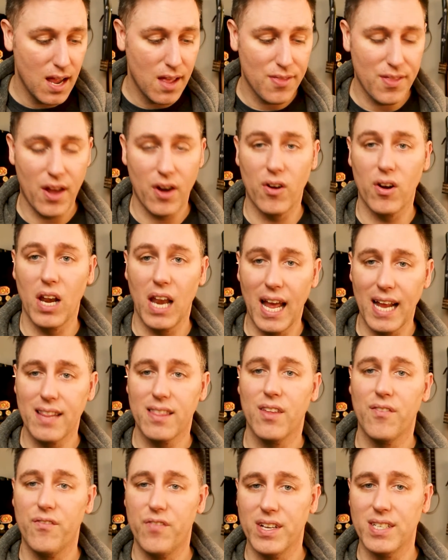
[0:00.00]
that are like
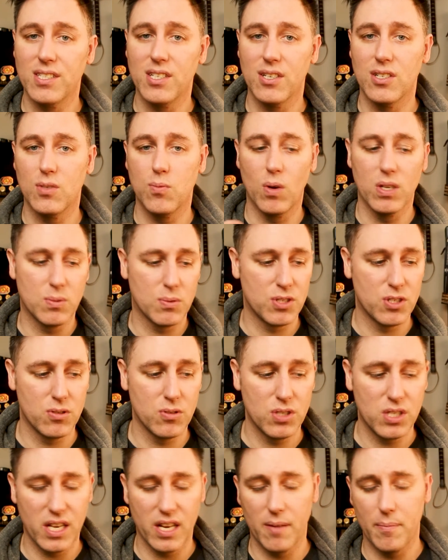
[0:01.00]
the vintage ones, which you'll
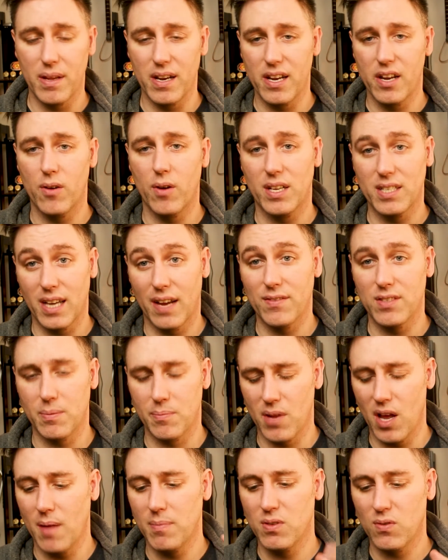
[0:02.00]
see in here because I have
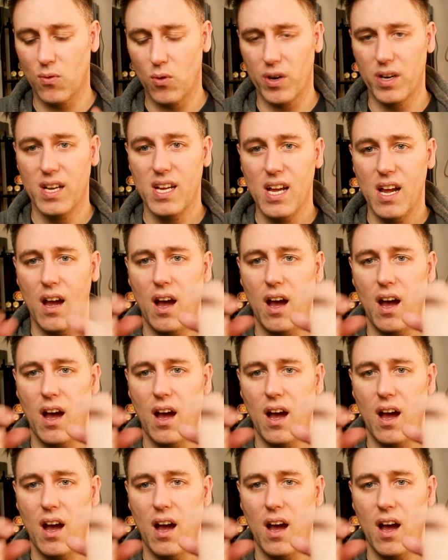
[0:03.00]
some knobs for it,